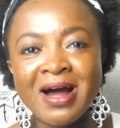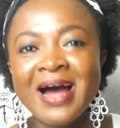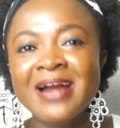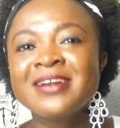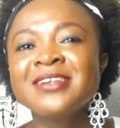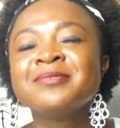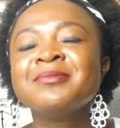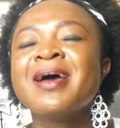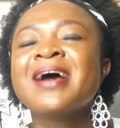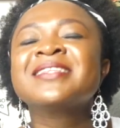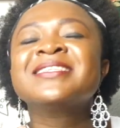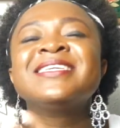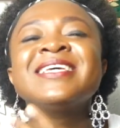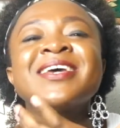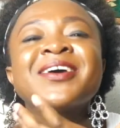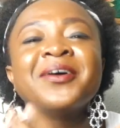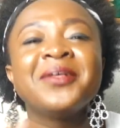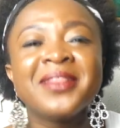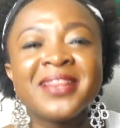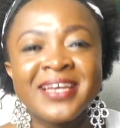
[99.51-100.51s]
I need to be
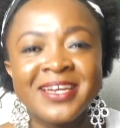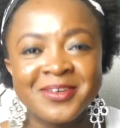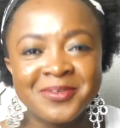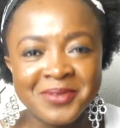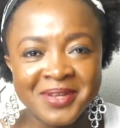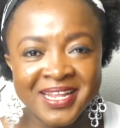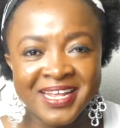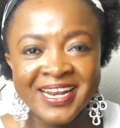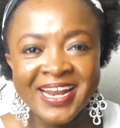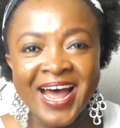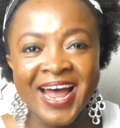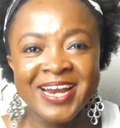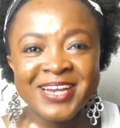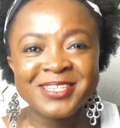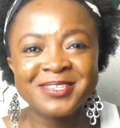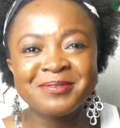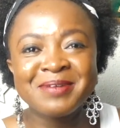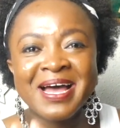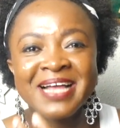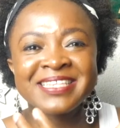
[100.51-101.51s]
articulate with it.
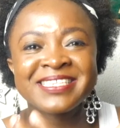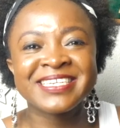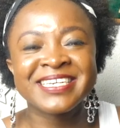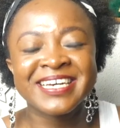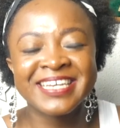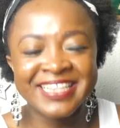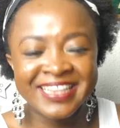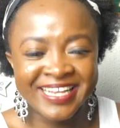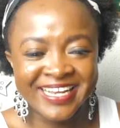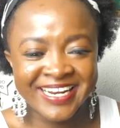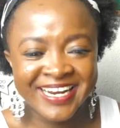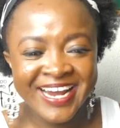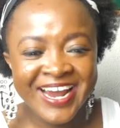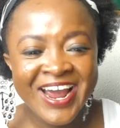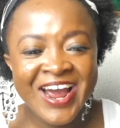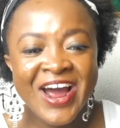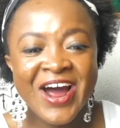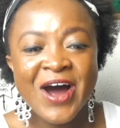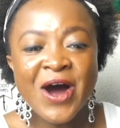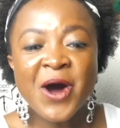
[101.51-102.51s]

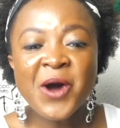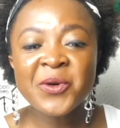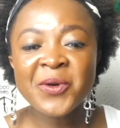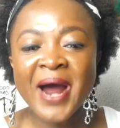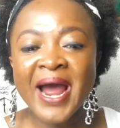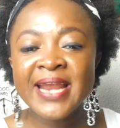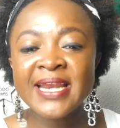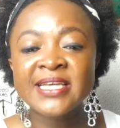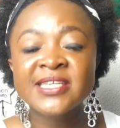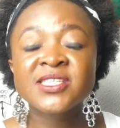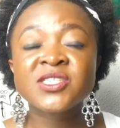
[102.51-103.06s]
Alrighty,